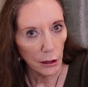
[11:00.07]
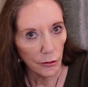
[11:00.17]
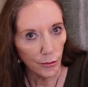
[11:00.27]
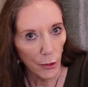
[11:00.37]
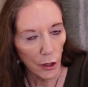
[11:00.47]

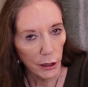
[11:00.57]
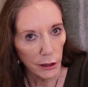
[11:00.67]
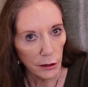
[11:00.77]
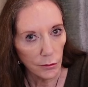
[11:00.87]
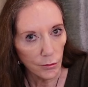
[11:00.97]
of
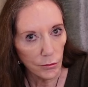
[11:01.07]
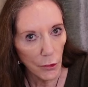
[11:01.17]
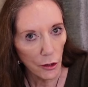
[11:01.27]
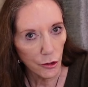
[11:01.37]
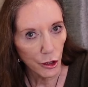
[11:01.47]
my
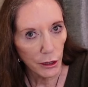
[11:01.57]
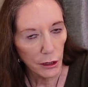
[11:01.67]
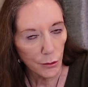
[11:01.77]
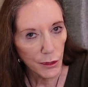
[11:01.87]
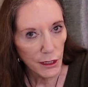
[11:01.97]
Marc
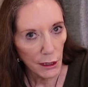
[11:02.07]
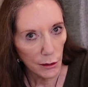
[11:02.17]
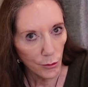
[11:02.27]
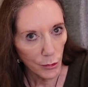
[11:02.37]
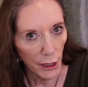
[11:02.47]
Jacobs
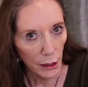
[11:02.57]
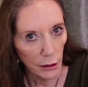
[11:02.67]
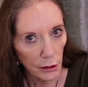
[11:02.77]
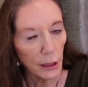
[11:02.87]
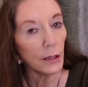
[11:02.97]
denim
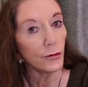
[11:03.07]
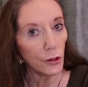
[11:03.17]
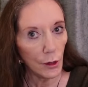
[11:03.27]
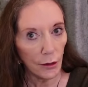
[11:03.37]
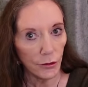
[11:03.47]
bag. If you
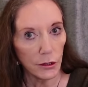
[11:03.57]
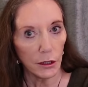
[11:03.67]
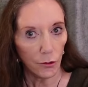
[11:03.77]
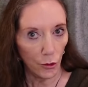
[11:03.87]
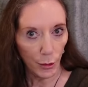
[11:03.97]
haven't,
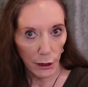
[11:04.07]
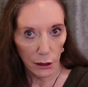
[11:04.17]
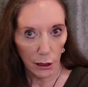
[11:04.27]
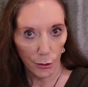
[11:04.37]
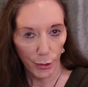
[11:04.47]
it will be
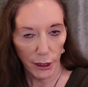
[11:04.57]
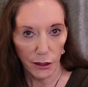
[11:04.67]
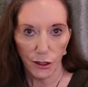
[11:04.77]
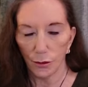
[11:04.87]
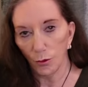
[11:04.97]
up here
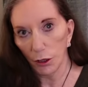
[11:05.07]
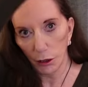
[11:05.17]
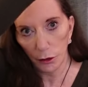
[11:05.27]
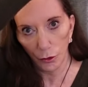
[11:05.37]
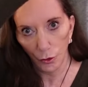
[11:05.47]

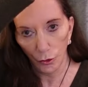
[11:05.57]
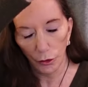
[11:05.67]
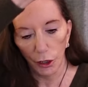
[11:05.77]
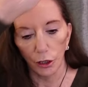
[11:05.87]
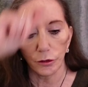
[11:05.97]
somewhere or
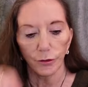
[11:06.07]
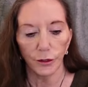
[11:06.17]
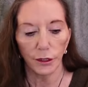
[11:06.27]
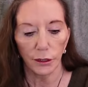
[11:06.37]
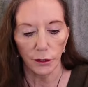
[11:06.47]
over
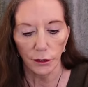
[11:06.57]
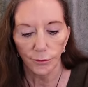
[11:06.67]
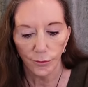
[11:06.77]
there.